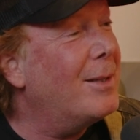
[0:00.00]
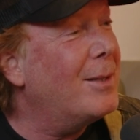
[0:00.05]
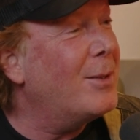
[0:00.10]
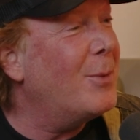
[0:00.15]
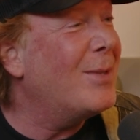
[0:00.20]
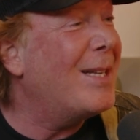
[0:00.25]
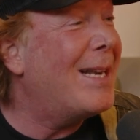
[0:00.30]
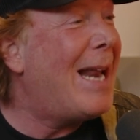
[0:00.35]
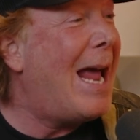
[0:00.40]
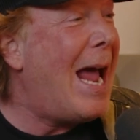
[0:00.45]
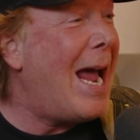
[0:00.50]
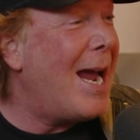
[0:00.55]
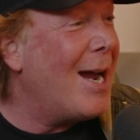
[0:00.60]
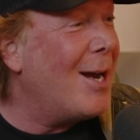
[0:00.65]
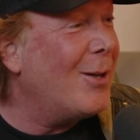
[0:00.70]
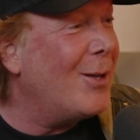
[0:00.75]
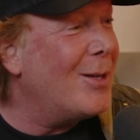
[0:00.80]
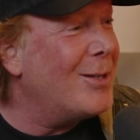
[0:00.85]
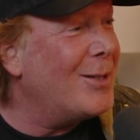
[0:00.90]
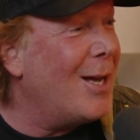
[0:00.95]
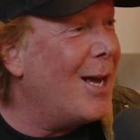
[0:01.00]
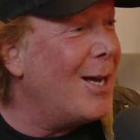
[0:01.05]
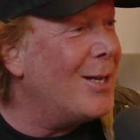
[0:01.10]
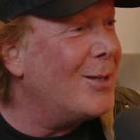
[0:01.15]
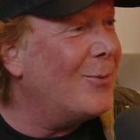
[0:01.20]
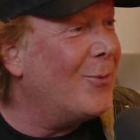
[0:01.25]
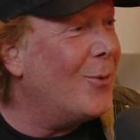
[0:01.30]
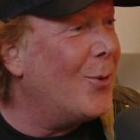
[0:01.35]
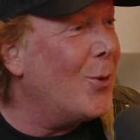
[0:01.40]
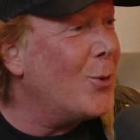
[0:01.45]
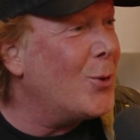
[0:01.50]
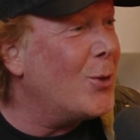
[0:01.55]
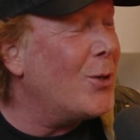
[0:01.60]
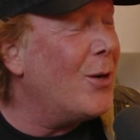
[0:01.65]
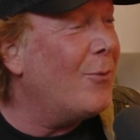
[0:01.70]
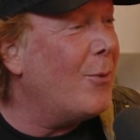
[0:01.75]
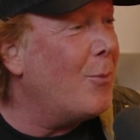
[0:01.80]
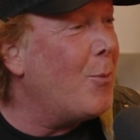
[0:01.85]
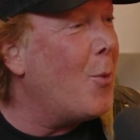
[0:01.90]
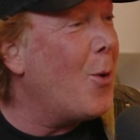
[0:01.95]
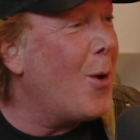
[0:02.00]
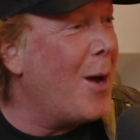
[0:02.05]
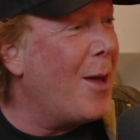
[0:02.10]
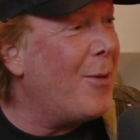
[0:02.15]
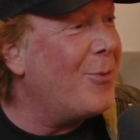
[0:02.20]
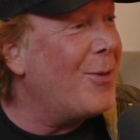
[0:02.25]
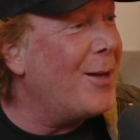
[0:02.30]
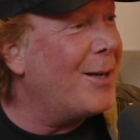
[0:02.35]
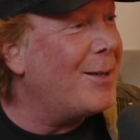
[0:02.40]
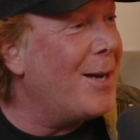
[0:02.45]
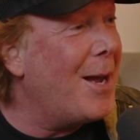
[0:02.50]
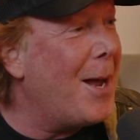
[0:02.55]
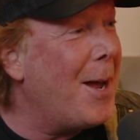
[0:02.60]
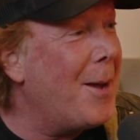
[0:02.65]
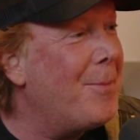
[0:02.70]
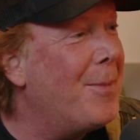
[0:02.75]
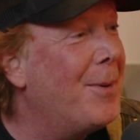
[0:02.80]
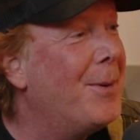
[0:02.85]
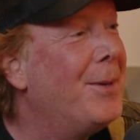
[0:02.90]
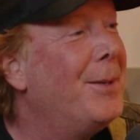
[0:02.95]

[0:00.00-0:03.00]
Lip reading: Because it was an anglicized version of a more ethnic name.